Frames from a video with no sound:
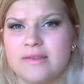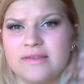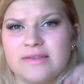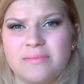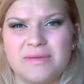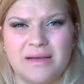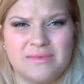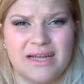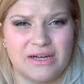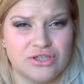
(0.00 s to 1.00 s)

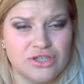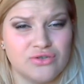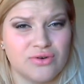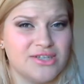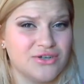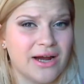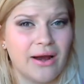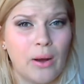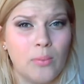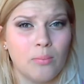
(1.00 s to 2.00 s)
Sometimes it actually dries your
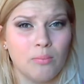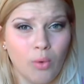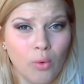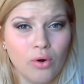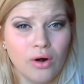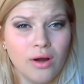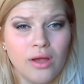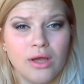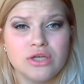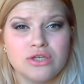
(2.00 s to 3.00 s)
hair out more.
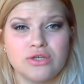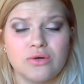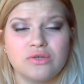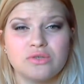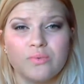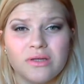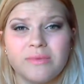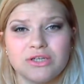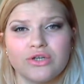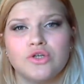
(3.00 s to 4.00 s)
So just really
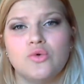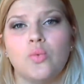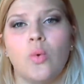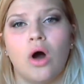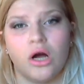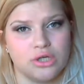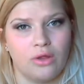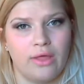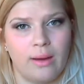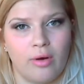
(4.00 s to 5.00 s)
make sure you wash
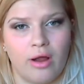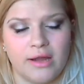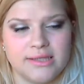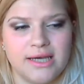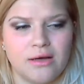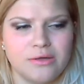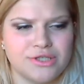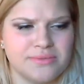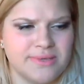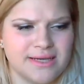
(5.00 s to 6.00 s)
all that product out,
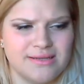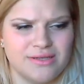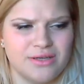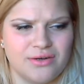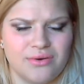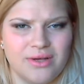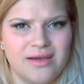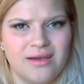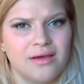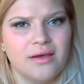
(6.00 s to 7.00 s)
just because, you know,
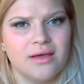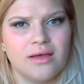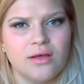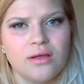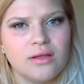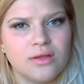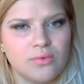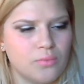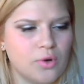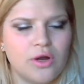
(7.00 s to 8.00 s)

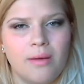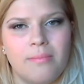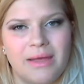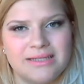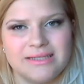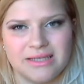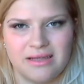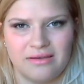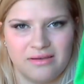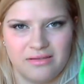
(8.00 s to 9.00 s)
we're not meant to
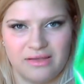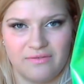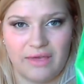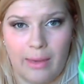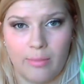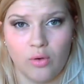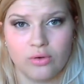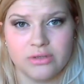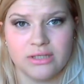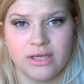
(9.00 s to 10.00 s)
leave
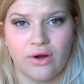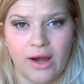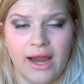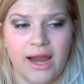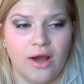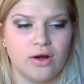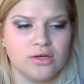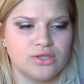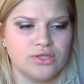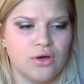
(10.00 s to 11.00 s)
chemicals in our hair.
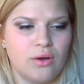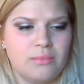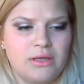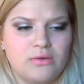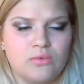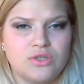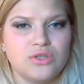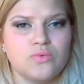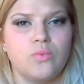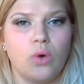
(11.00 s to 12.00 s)
So, I mean,
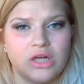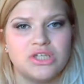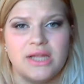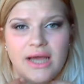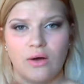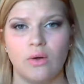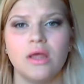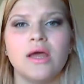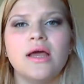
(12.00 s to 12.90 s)
just wash it out.